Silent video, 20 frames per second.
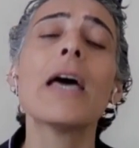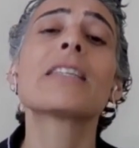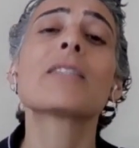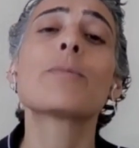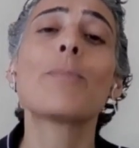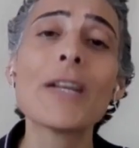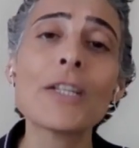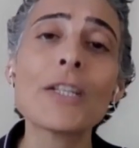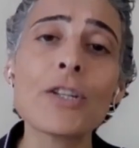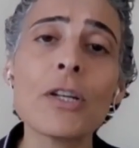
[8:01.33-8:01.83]

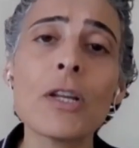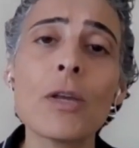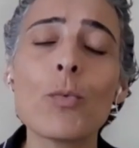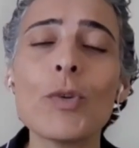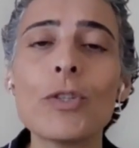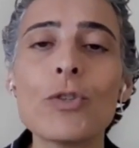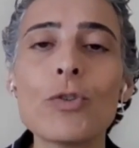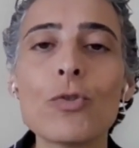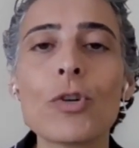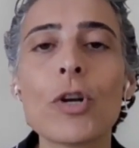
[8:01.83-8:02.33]
especially
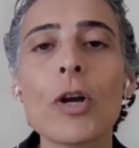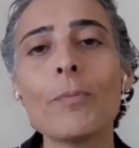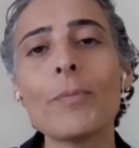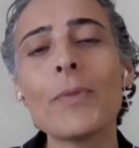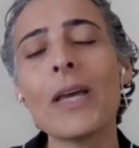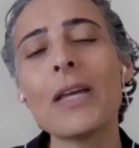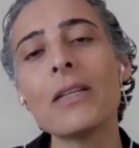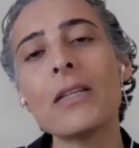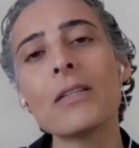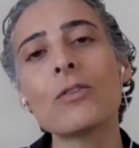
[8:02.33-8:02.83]
with Europe,
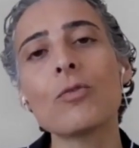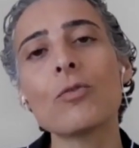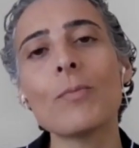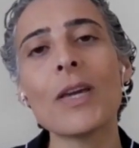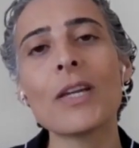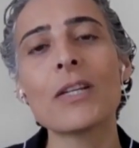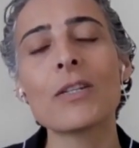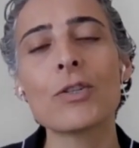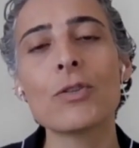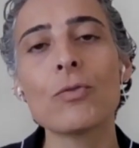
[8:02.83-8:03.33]
they need to
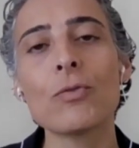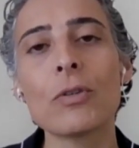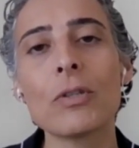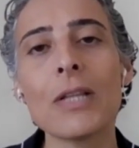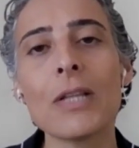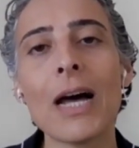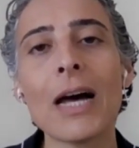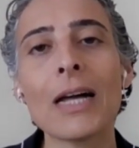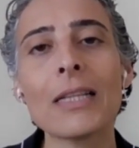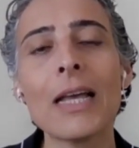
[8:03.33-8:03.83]
make sure
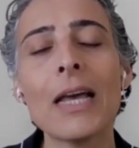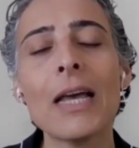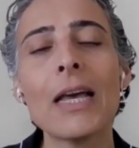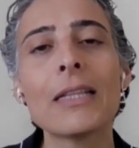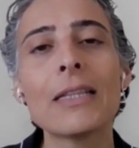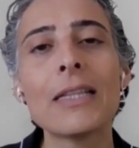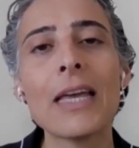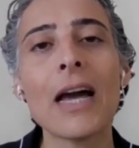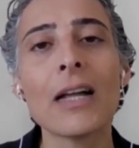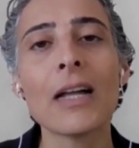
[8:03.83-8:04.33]
that
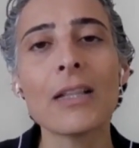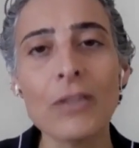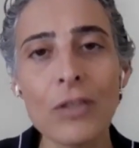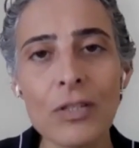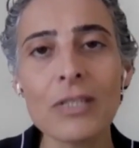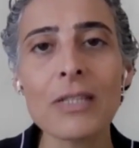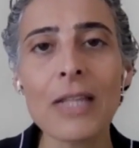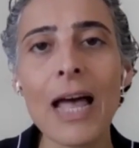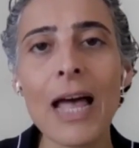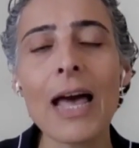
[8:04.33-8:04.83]
they
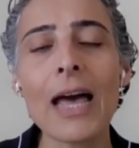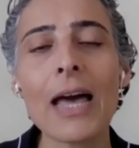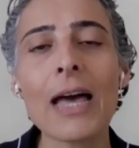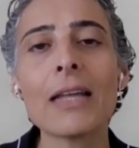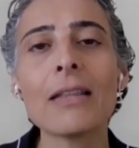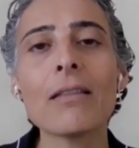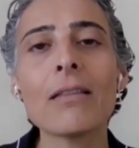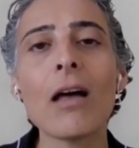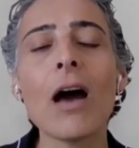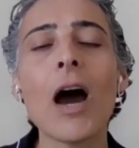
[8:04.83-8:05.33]

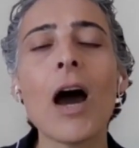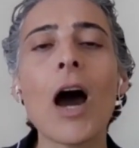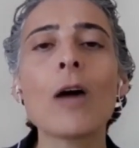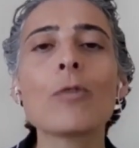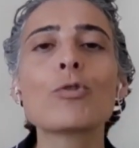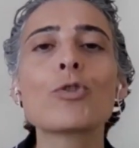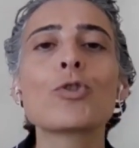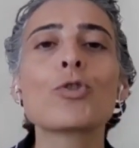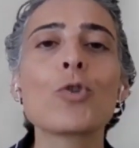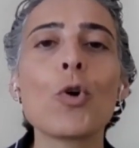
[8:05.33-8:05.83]
understand
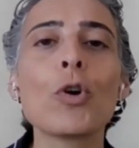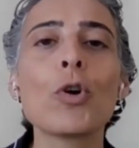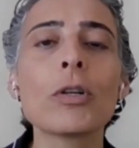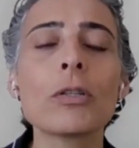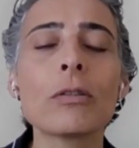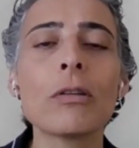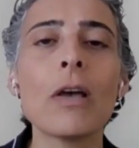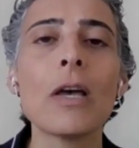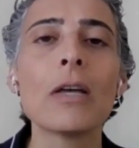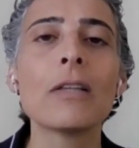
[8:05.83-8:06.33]
how short
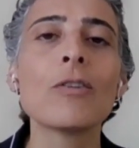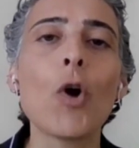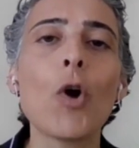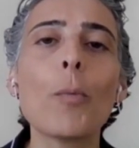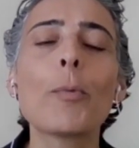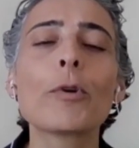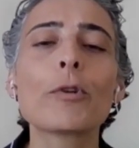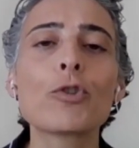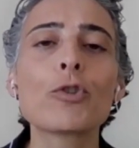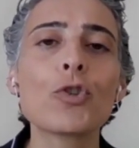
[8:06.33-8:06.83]
the
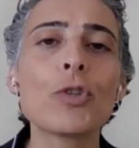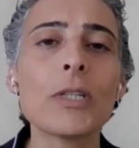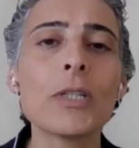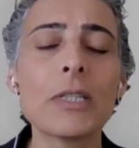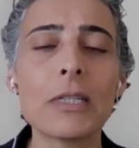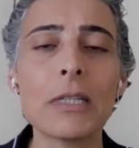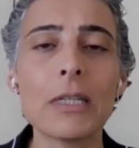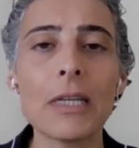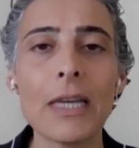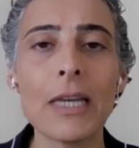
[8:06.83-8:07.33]

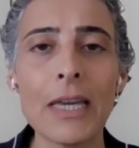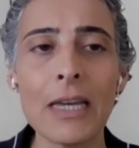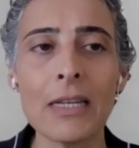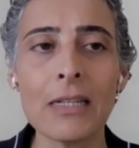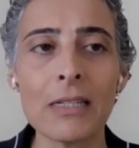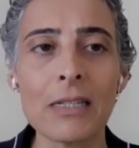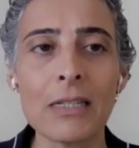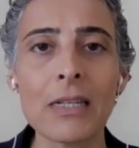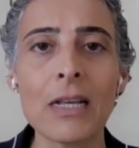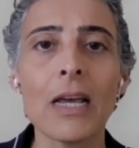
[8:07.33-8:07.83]
opportunity
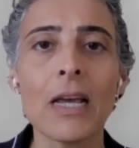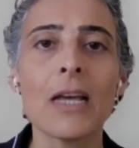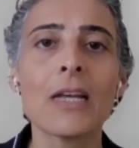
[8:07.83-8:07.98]
is.